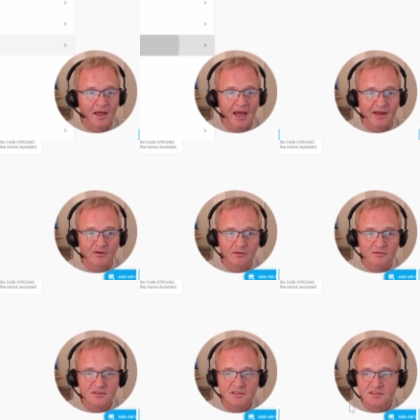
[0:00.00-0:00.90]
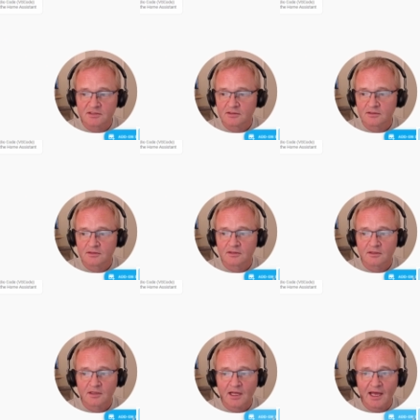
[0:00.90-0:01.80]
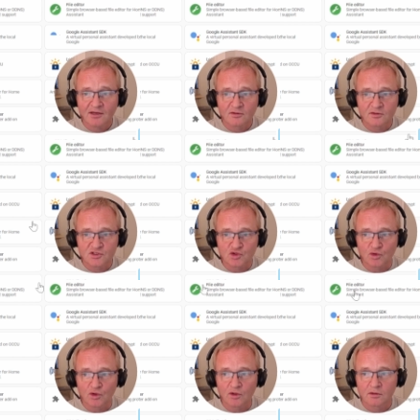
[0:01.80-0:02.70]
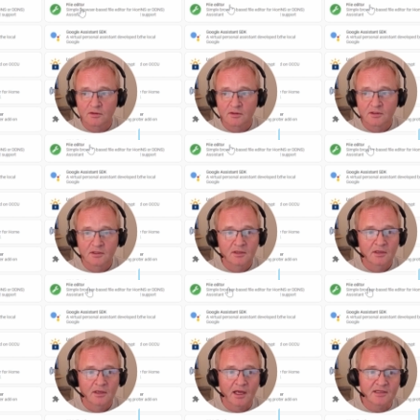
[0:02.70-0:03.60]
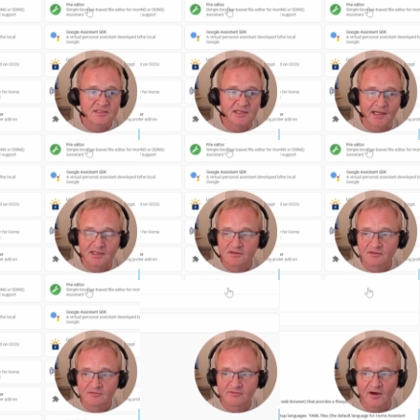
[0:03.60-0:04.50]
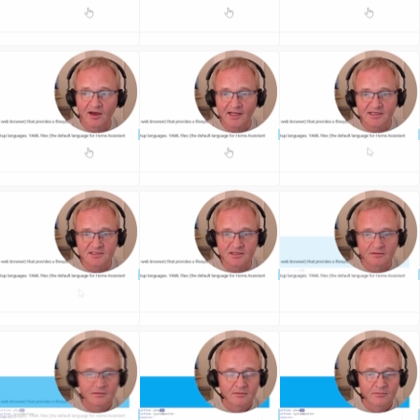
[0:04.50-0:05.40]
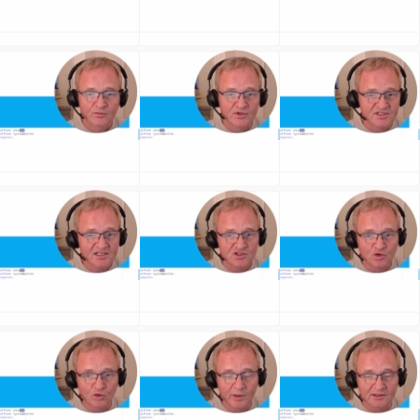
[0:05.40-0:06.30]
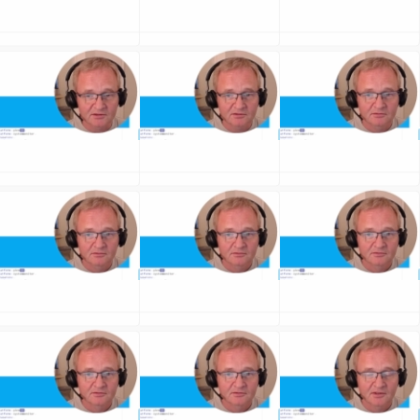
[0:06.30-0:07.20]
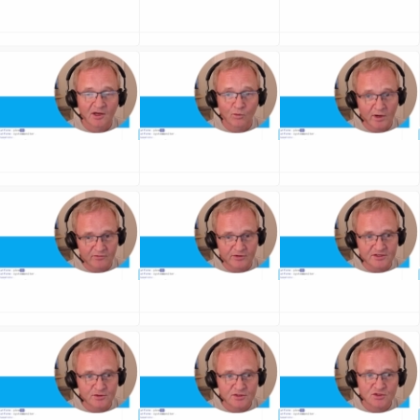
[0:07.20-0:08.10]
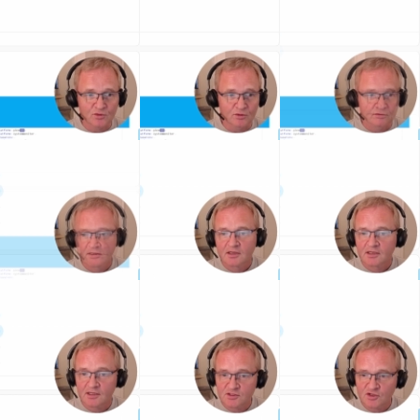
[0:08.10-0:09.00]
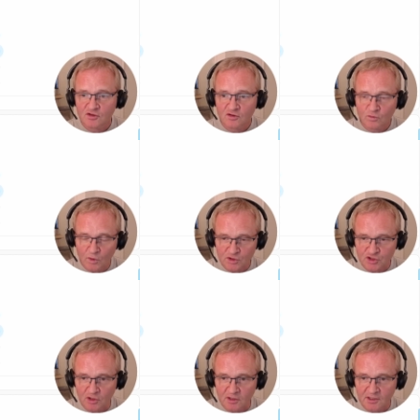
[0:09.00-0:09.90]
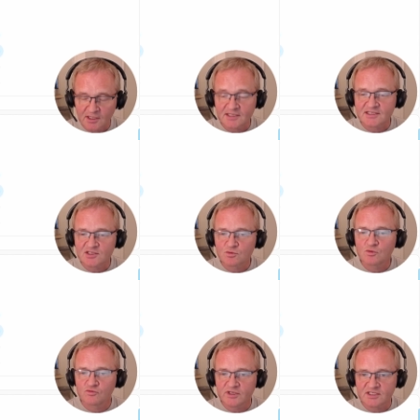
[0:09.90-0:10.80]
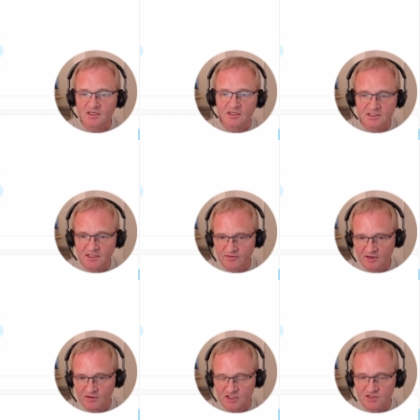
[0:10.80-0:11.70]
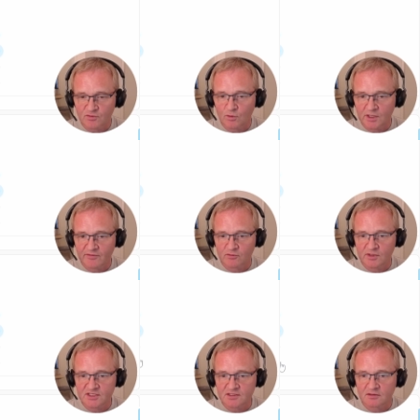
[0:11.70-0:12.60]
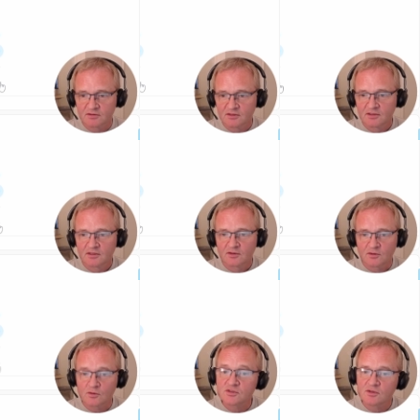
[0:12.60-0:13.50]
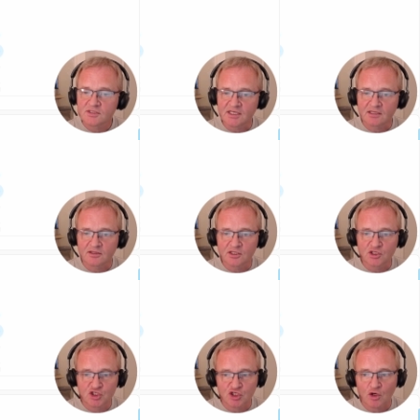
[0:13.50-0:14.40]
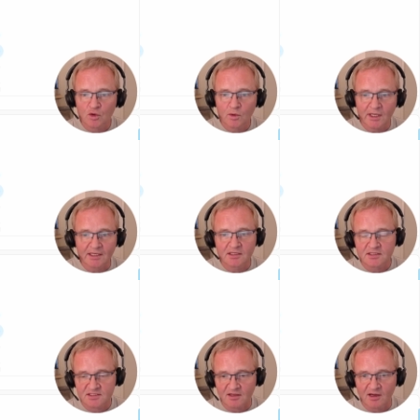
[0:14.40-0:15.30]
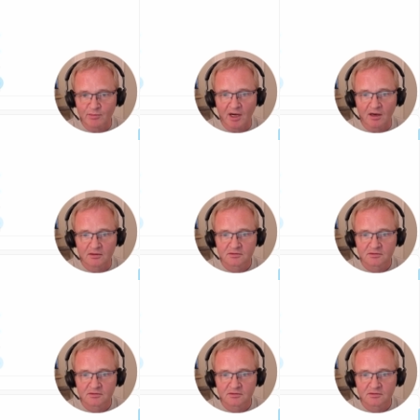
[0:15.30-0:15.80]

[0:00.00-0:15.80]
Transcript: Add-ons, Add-on Store, and select File Editor. Press the install button and wait for it to install. Now turn on the watchdog as this will restart it if it crashes for whatever reason. Also tick the show in sidebar.